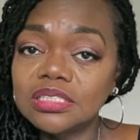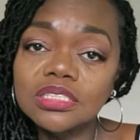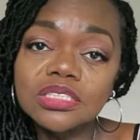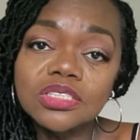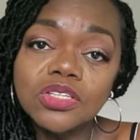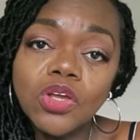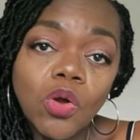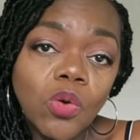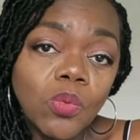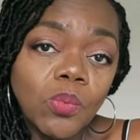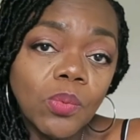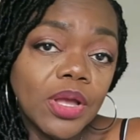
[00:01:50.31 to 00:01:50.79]

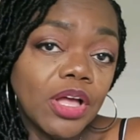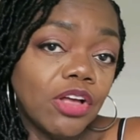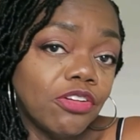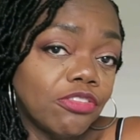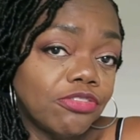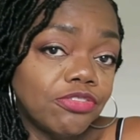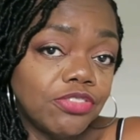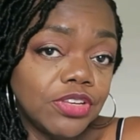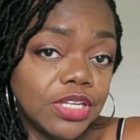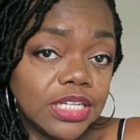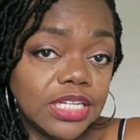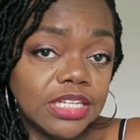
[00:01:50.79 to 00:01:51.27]
so well
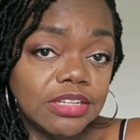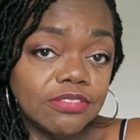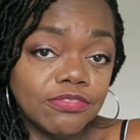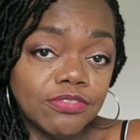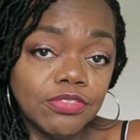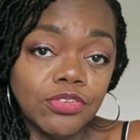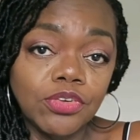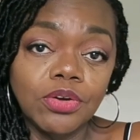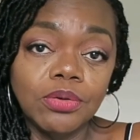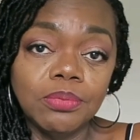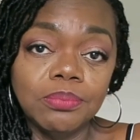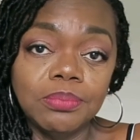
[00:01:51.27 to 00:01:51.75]
fitted
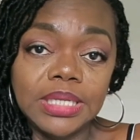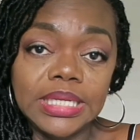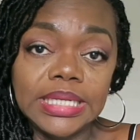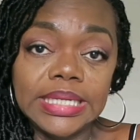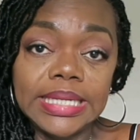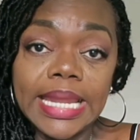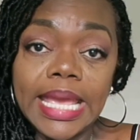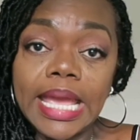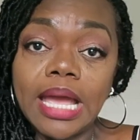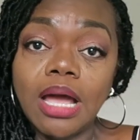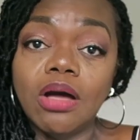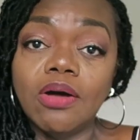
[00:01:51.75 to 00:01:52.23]
for me
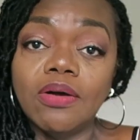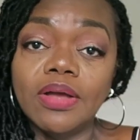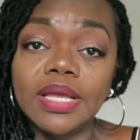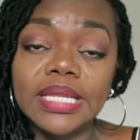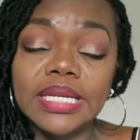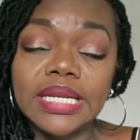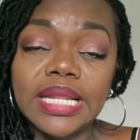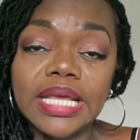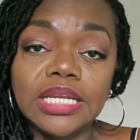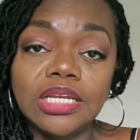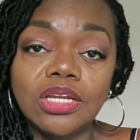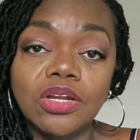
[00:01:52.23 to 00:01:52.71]
now,
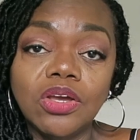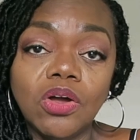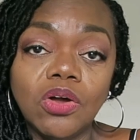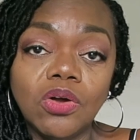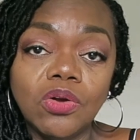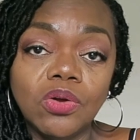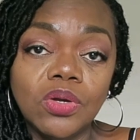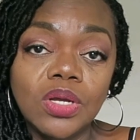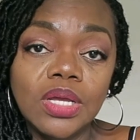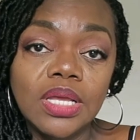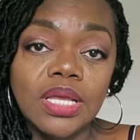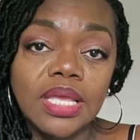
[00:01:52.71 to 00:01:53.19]
and I
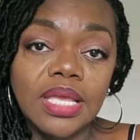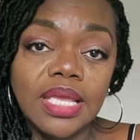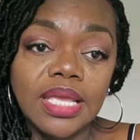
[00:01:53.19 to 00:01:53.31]
know